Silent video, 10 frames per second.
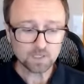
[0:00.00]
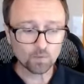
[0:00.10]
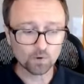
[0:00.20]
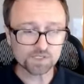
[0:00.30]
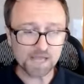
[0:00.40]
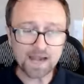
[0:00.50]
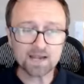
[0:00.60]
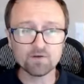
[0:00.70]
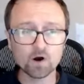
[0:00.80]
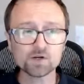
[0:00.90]
Whereas
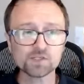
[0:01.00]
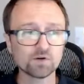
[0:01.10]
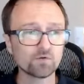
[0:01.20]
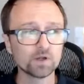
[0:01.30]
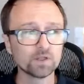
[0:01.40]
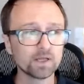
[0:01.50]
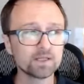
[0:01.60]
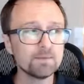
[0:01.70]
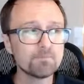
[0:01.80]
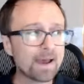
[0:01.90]
antivirus software, like
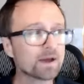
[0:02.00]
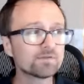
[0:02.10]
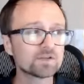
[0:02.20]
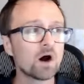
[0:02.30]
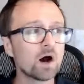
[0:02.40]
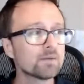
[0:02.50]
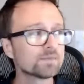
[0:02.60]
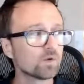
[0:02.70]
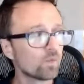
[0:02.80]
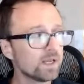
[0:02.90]
the amount of times
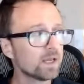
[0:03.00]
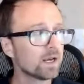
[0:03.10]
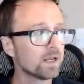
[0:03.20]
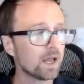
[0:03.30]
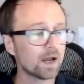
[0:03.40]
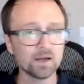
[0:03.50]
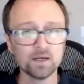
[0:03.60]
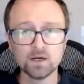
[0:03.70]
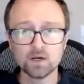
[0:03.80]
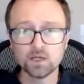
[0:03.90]
that we get
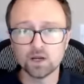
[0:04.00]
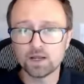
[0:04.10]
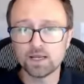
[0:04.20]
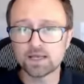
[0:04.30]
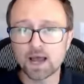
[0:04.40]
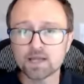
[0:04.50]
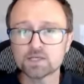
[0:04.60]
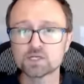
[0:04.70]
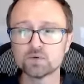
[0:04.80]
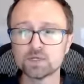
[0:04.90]

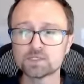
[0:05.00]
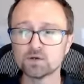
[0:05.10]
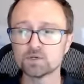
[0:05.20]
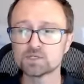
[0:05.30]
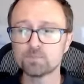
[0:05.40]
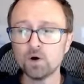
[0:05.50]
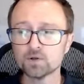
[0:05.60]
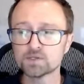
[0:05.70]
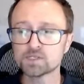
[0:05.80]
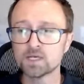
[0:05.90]
engaged to do incident
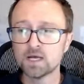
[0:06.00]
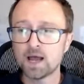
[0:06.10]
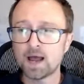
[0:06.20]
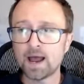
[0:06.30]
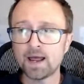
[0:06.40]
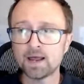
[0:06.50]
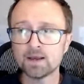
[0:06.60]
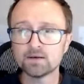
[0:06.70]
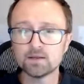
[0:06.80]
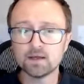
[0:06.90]
response,
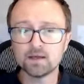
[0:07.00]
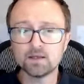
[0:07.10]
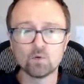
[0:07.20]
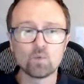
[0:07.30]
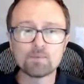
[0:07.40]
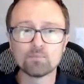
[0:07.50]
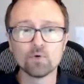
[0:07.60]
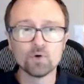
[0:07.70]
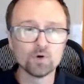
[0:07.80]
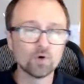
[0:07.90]
and
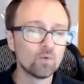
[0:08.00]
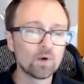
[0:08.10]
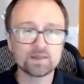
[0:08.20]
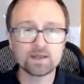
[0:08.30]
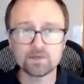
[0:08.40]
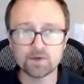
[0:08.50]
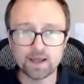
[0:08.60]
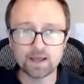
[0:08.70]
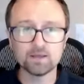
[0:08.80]
WebRoot or one of the other